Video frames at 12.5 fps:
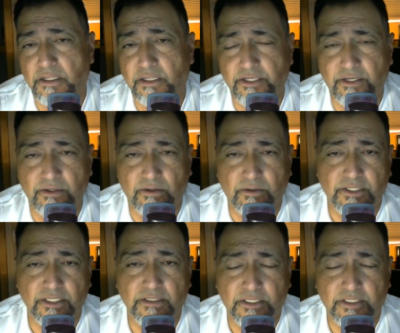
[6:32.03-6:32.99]

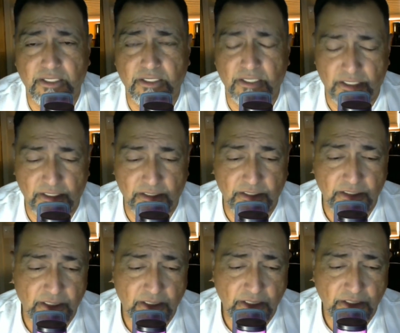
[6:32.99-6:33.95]
the
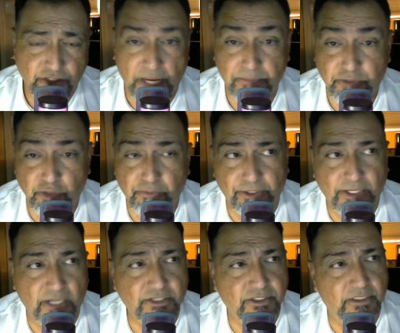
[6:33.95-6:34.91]
Jam 2
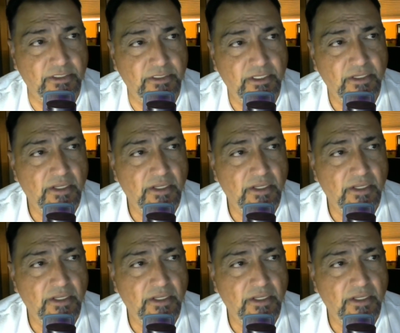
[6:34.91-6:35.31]
Productions,